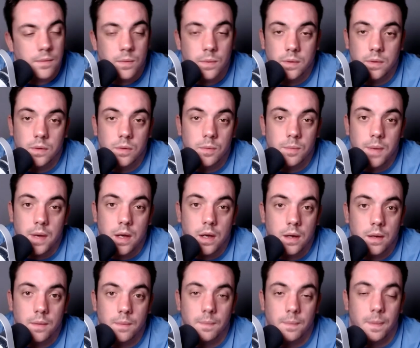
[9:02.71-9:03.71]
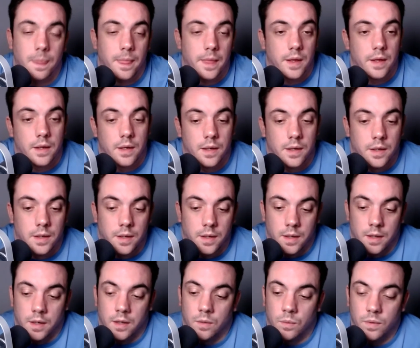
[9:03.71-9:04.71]
we can do better
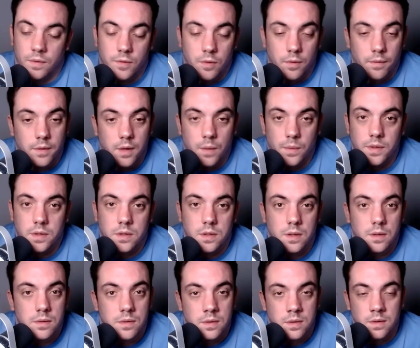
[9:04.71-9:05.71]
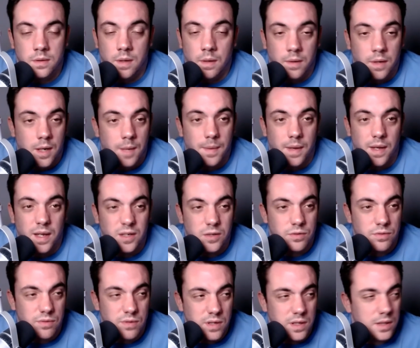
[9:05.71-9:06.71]
We've got no excuses. I don't care about
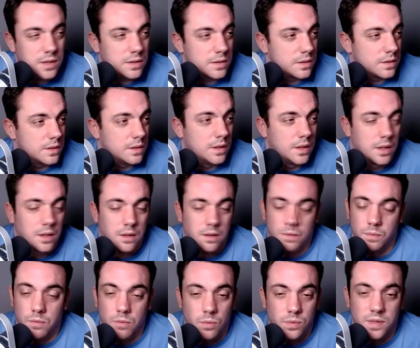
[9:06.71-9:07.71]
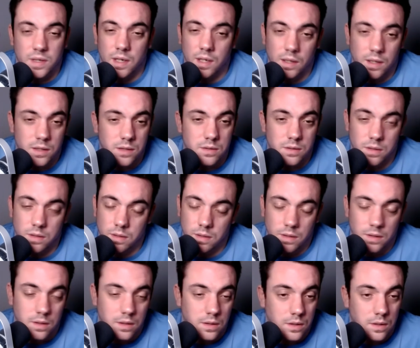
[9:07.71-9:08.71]
injuries because we're always getting injured.
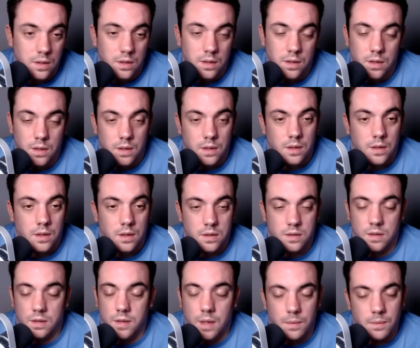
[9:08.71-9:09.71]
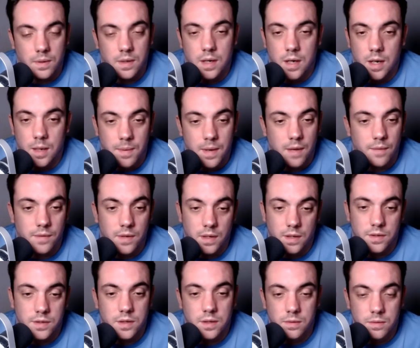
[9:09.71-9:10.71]
Because I don't care about the
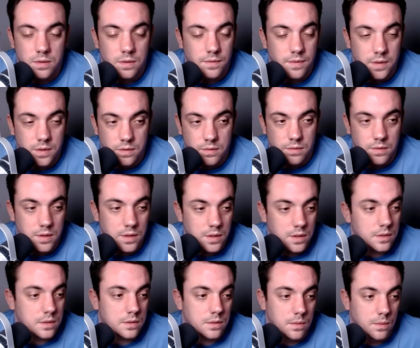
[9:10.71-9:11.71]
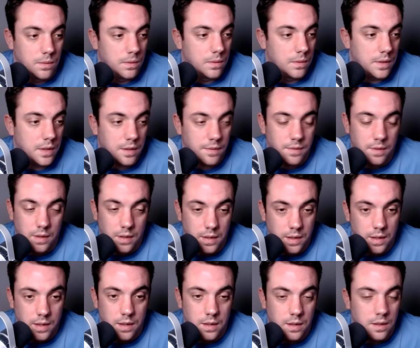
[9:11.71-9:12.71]
excuse of injuries or anything like that.